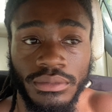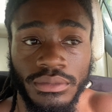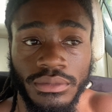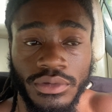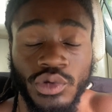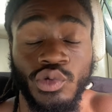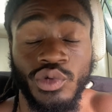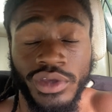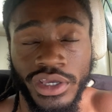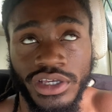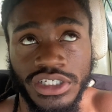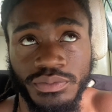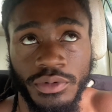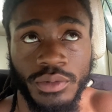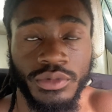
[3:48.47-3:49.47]
you get
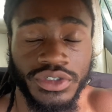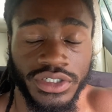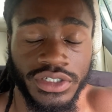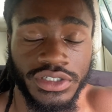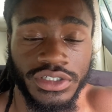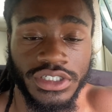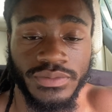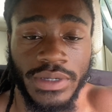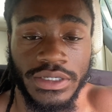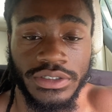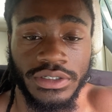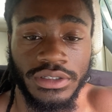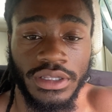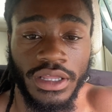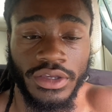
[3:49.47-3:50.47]
spermagenesis,
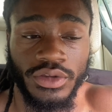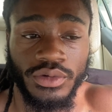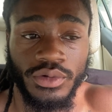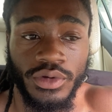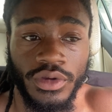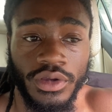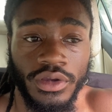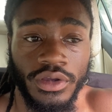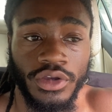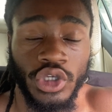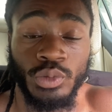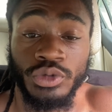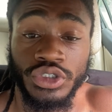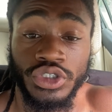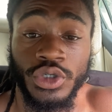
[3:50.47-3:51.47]
basically. Like you
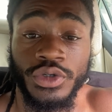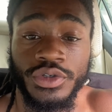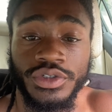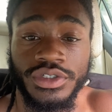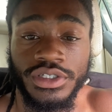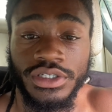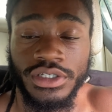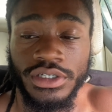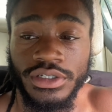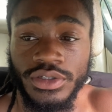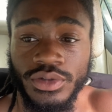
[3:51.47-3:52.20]
mature your seed.